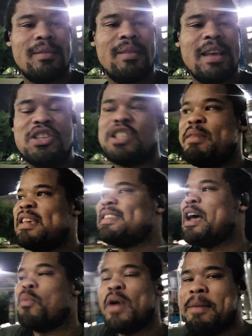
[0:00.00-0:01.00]
It just means
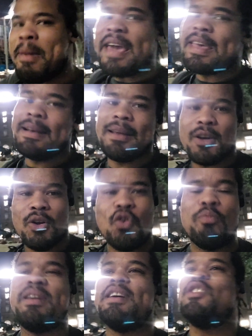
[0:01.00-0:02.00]
that we make it look cool
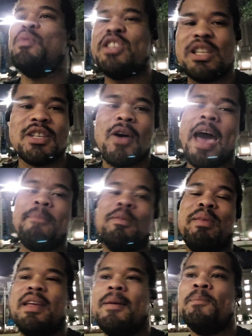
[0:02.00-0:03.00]
because we just so happen to
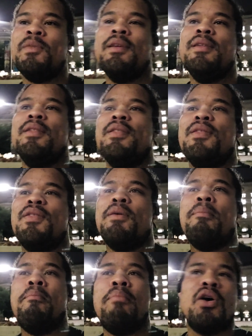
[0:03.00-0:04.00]
be the
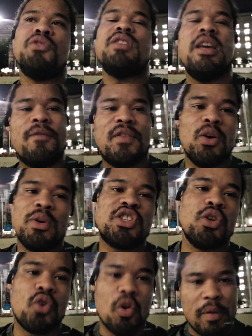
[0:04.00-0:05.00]
most
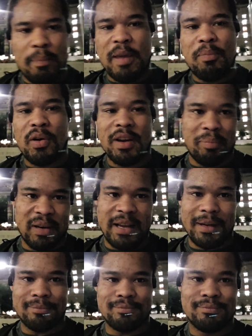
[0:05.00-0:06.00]
influential group of people on the
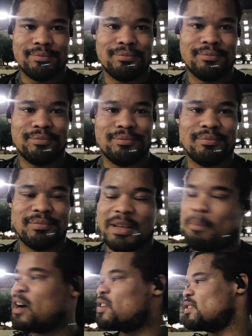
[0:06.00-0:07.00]
planet
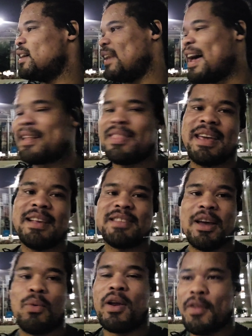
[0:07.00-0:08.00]
amongst a lot of things
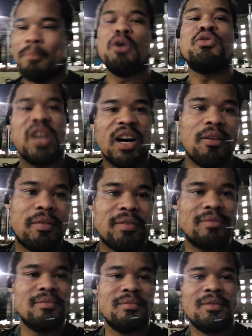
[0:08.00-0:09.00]
that we are the most of.
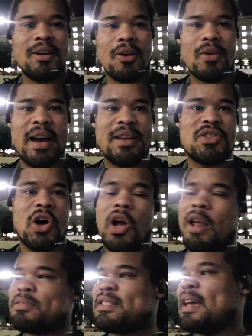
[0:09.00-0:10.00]
All right. So all
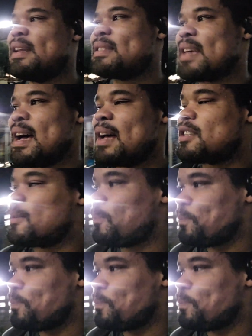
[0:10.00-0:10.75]
I'm saying is, guys,